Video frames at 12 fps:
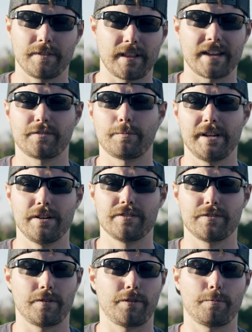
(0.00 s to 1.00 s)
the last 3 years,
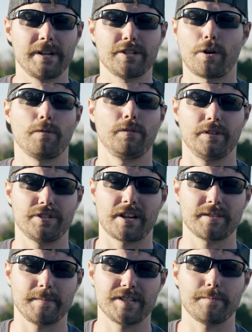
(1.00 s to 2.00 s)
so 3 total
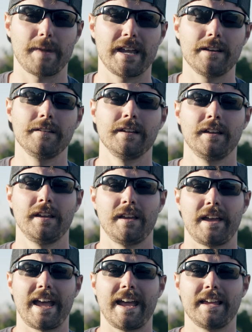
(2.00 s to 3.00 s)
adjustments made.
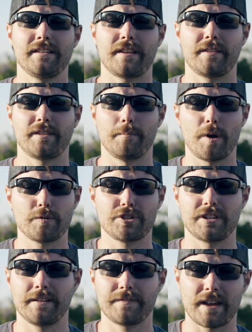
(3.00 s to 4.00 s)
And the most
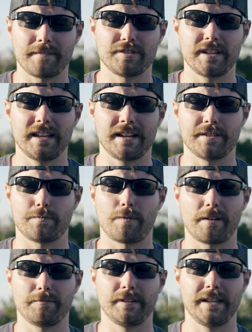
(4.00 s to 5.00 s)
shift I've seen is
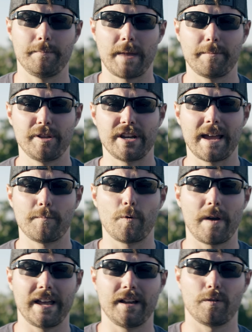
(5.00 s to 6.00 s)
roughly maybe an
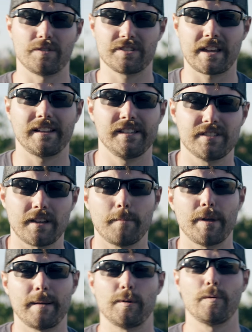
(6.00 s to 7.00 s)
MOA or slightly
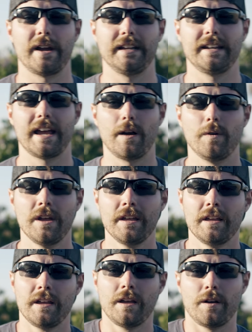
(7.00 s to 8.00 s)
sub MOA. Now,
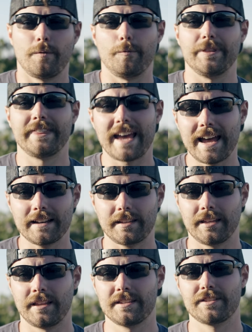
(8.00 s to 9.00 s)
with that
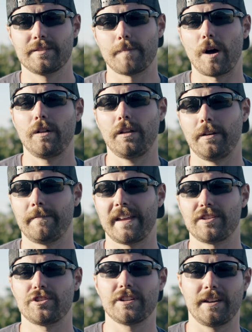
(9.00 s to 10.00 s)
small of
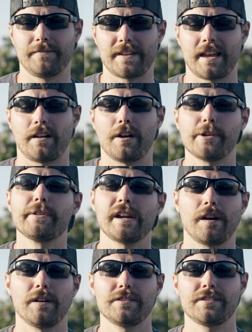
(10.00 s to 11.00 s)
a shift at 100
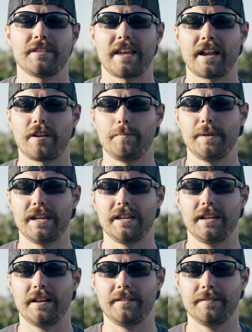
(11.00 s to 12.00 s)
yards, that could be,